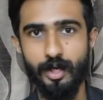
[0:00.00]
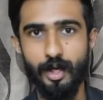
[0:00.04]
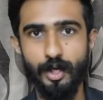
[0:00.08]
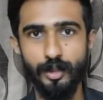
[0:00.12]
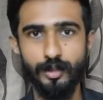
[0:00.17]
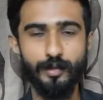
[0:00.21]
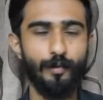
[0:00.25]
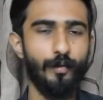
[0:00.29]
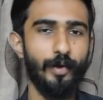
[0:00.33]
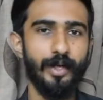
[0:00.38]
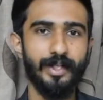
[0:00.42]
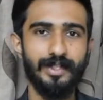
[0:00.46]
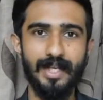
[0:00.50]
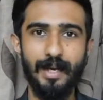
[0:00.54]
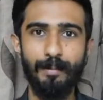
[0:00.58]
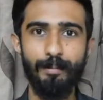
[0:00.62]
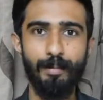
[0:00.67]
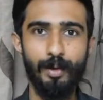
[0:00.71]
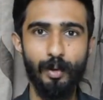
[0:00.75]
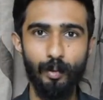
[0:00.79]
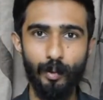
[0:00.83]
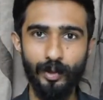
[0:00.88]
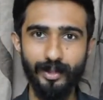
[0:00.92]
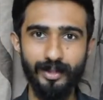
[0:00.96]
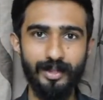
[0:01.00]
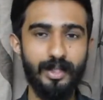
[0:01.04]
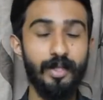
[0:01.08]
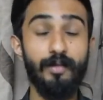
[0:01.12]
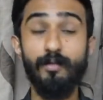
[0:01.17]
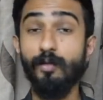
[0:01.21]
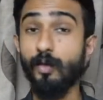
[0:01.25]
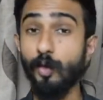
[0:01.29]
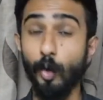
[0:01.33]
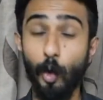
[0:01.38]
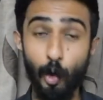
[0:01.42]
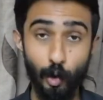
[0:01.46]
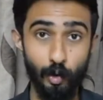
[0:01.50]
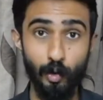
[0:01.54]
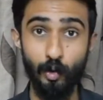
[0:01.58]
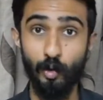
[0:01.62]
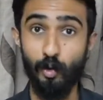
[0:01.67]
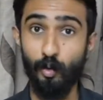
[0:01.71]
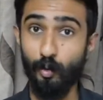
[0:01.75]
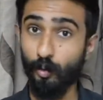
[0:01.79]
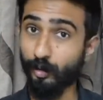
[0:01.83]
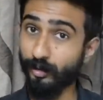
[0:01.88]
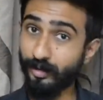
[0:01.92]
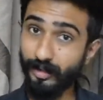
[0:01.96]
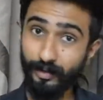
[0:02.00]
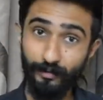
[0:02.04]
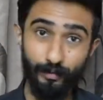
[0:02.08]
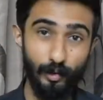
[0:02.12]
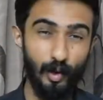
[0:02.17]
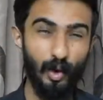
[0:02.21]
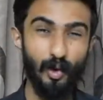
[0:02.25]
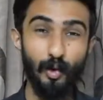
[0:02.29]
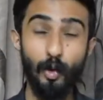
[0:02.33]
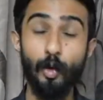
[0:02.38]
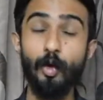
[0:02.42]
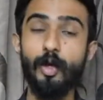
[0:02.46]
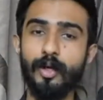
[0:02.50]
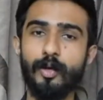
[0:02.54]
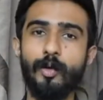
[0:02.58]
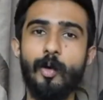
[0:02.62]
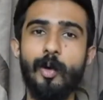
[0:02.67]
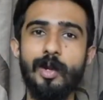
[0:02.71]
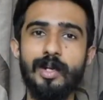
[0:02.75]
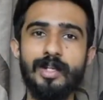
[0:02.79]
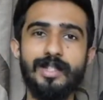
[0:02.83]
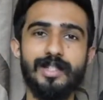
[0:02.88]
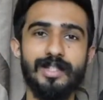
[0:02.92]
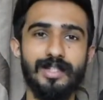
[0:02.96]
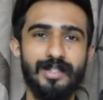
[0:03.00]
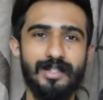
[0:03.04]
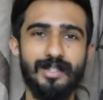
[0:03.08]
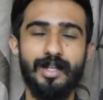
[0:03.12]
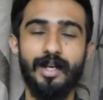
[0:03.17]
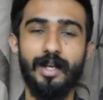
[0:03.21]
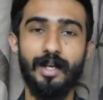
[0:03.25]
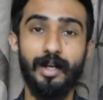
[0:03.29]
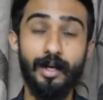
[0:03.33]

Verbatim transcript: So, for example, one thing we all know, one thing we all don't acknowledge,